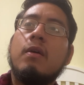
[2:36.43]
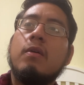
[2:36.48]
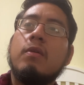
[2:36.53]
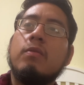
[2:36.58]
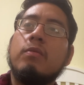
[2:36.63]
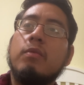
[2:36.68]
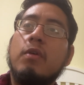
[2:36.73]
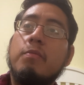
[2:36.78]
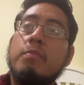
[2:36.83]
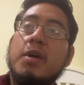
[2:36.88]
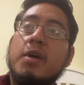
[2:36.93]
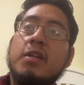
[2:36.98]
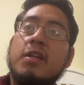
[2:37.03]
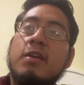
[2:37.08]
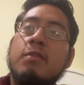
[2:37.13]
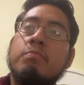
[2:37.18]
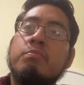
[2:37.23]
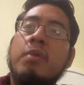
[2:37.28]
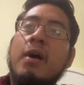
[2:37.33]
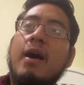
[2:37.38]
where many
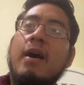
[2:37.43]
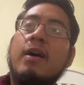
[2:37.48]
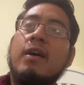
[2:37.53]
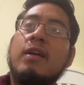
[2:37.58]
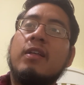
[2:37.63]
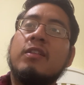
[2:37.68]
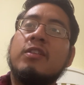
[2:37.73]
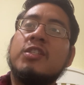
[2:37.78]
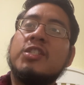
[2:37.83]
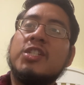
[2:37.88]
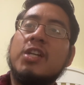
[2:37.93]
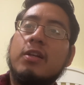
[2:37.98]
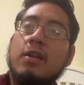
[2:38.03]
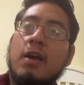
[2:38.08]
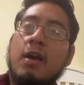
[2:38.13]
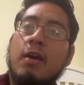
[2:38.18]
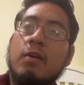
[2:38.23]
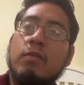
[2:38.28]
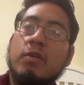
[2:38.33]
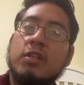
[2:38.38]
paths and
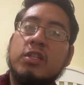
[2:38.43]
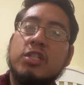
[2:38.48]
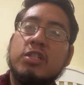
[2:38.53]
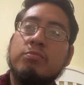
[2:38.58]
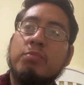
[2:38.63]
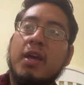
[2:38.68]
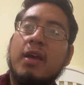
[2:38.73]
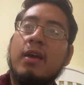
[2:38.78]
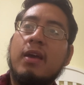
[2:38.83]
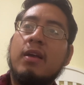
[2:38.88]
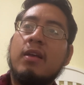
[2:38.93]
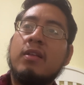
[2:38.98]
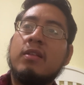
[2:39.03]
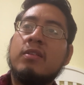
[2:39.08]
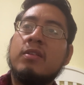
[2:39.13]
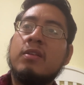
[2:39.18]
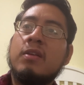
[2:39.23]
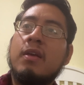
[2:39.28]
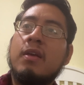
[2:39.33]
errands meet.